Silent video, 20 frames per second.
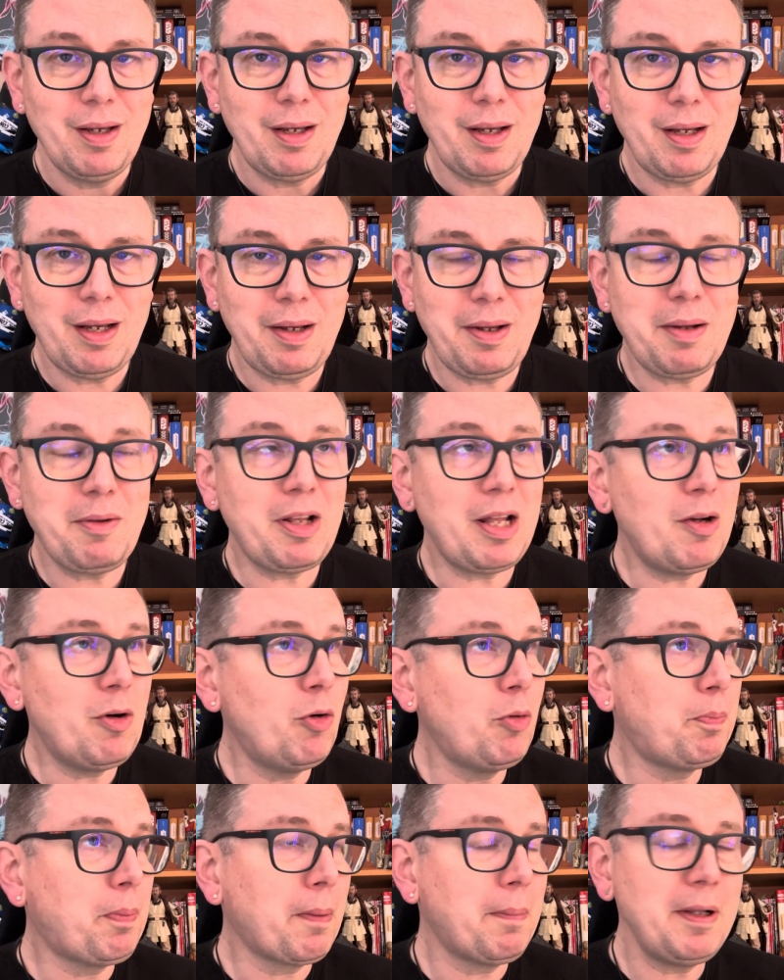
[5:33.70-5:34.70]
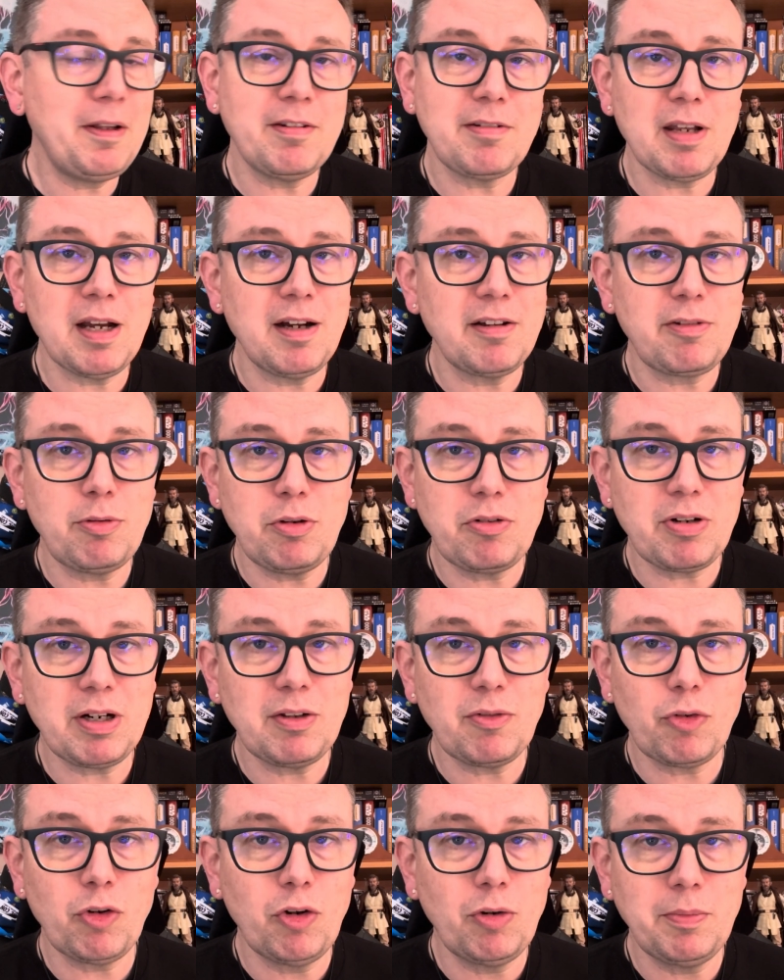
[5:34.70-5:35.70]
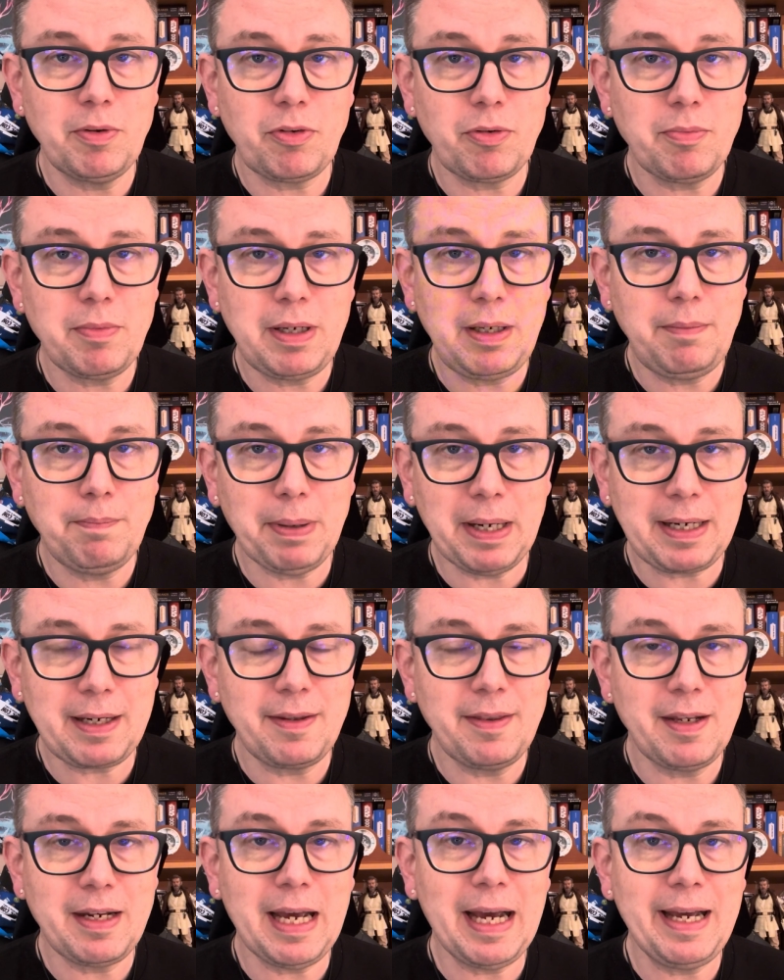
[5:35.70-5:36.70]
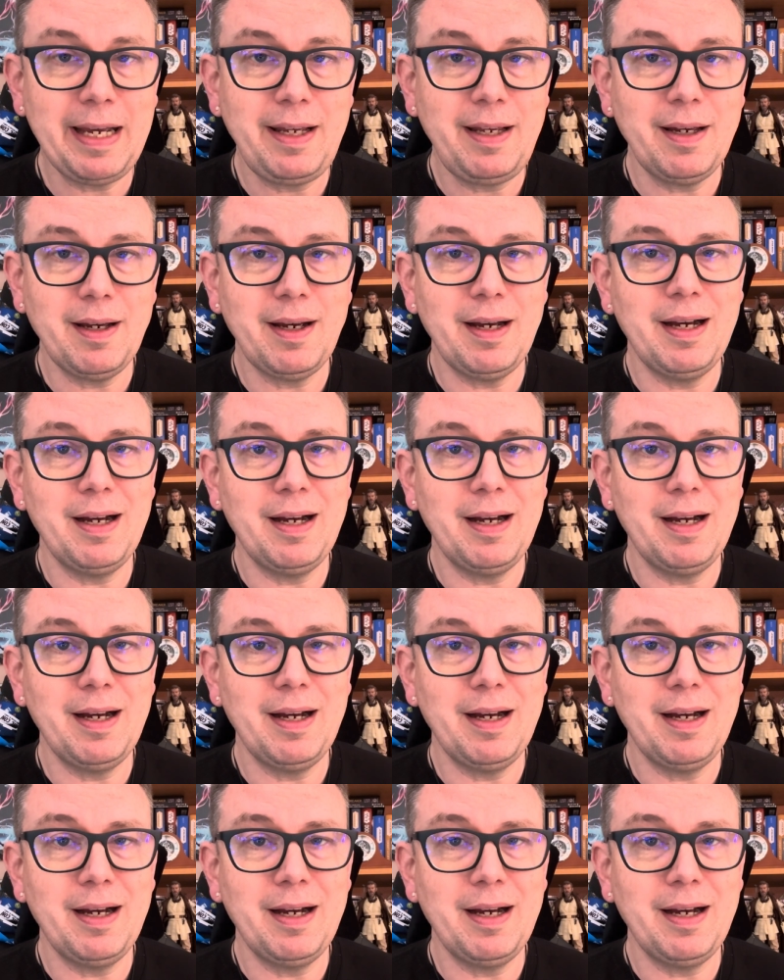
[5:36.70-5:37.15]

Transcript: It all probably started with Transformers for me back in the day.